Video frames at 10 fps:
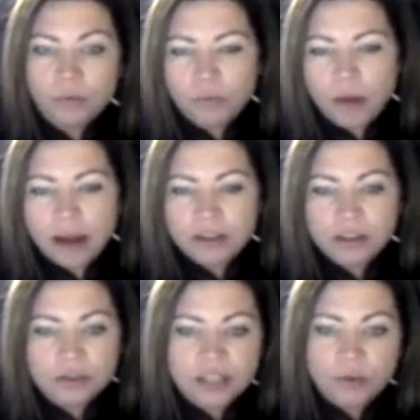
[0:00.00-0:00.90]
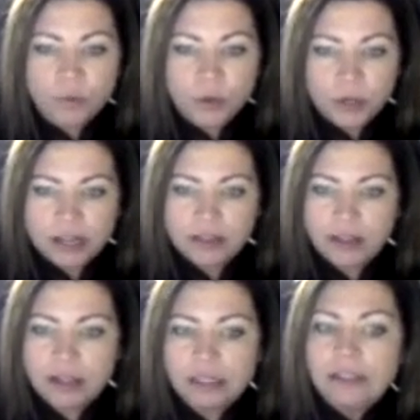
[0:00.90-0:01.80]
while using wording
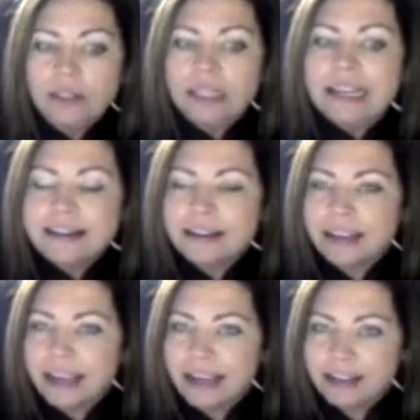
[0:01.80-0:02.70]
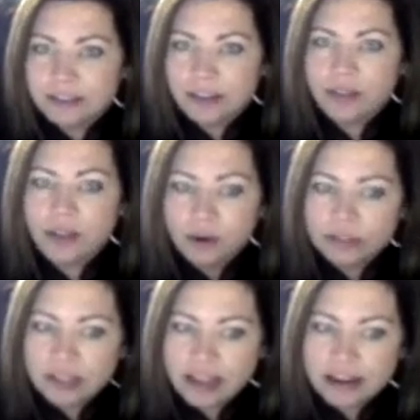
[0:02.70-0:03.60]
that clearly indicates that
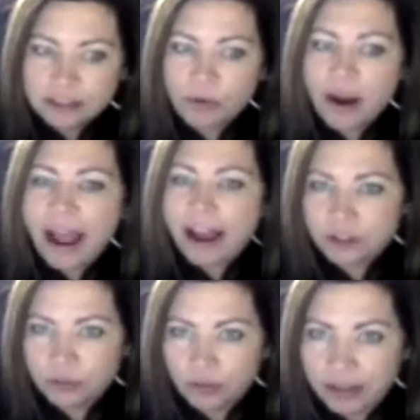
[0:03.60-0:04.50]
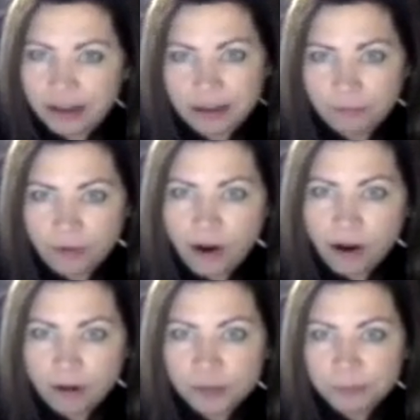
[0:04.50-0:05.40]
those things were actually
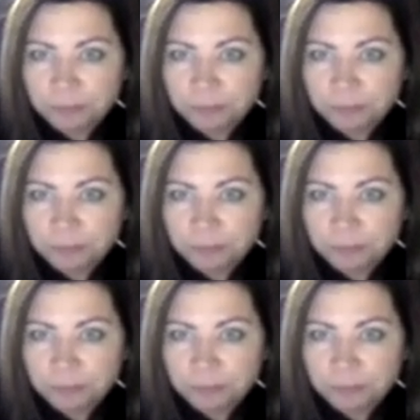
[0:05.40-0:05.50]
involved.